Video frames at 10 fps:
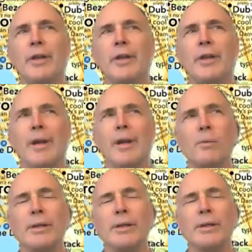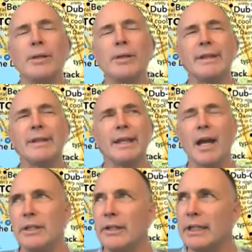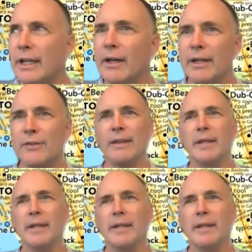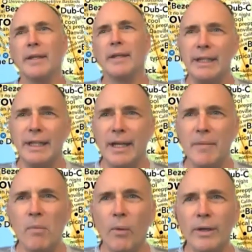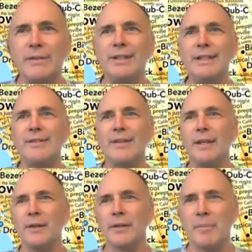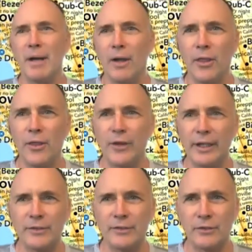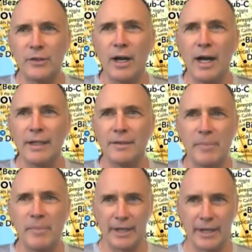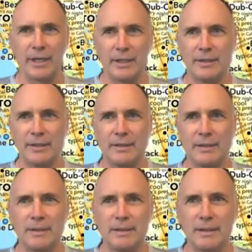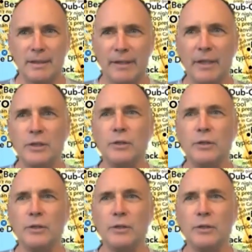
thing I'm hearing there is that the ability to get more detailed about things has gotten better. That you yeah.